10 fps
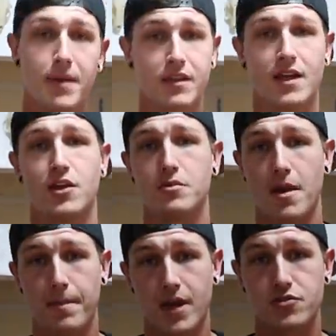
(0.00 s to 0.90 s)
Big thank you to
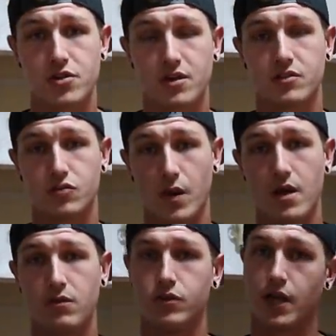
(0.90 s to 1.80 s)
my Patreons as
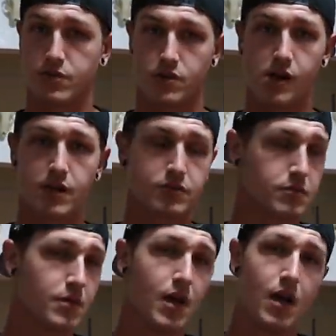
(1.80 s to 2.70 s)
well. You guys are
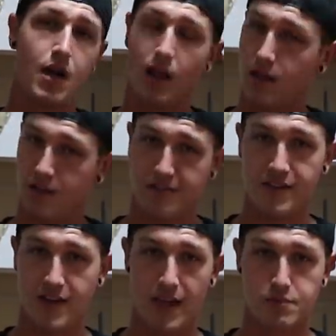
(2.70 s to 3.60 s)
awesome. I
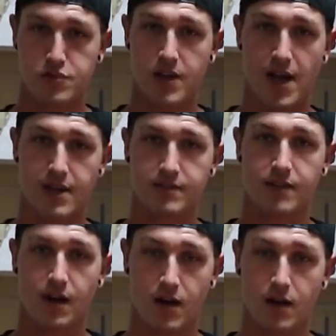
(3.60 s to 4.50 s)
love the names you
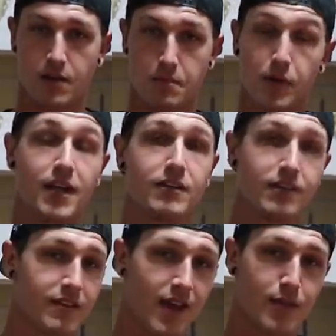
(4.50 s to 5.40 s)
guys are bringing to
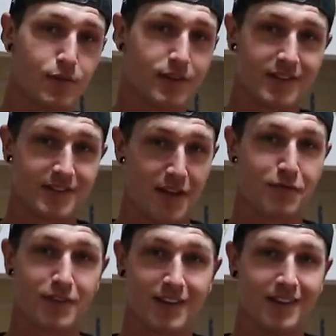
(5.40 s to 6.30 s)
the table. It's
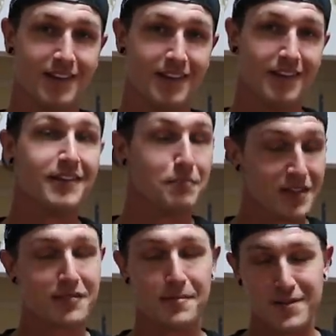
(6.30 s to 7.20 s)
definitely
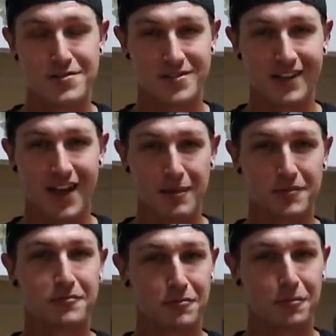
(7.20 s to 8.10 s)
been some interesting
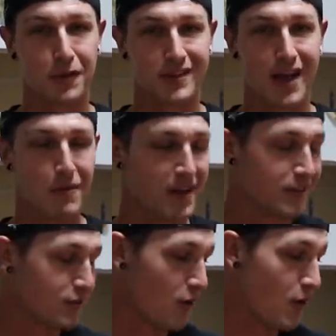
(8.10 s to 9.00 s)
names, put it that way.
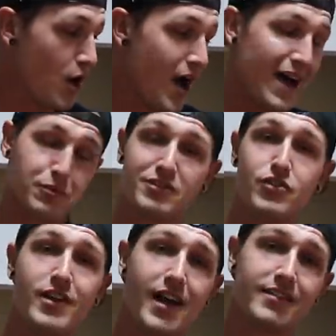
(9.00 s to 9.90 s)
So I will
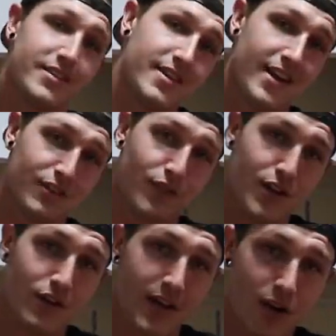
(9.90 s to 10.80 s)
see you guys in the next
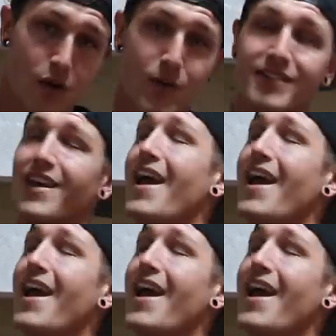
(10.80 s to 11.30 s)
video like always.